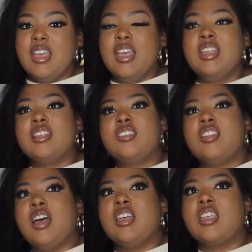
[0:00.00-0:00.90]
And it's
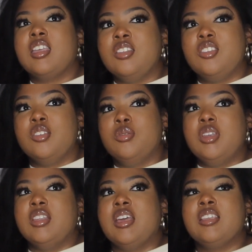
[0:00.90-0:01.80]
like, in
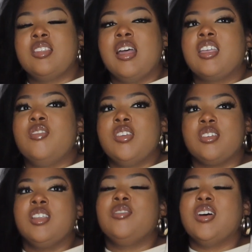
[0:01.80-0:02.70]
doing that, it's like giving
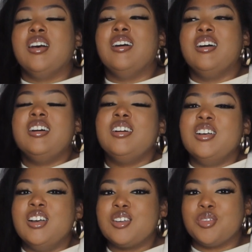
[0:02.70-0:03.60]
yourself a
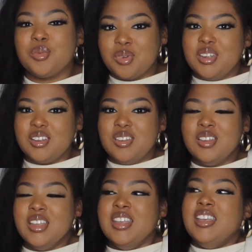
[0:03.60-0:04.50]
hug, for real.
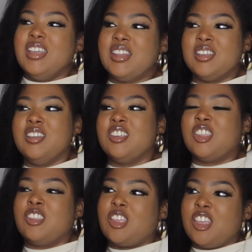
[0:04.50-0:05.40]
It is.
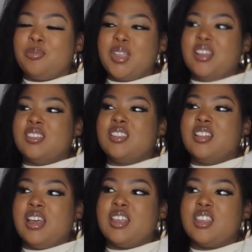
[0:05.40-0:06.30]
It's because it's
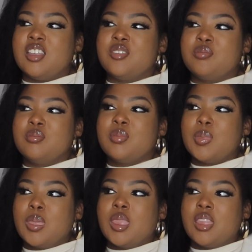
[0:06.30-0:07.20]
like,
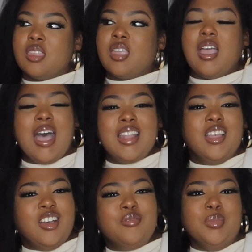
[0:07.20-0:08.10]
I
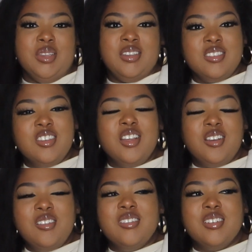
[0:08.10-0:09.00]
love me, you
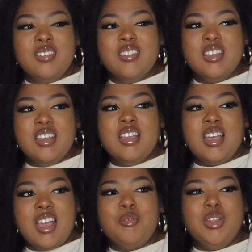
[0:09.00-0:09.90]
know?
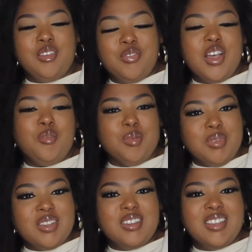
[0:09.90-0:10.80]
I really fuck with
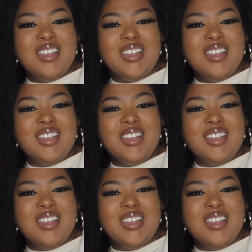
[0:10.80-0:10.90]
me.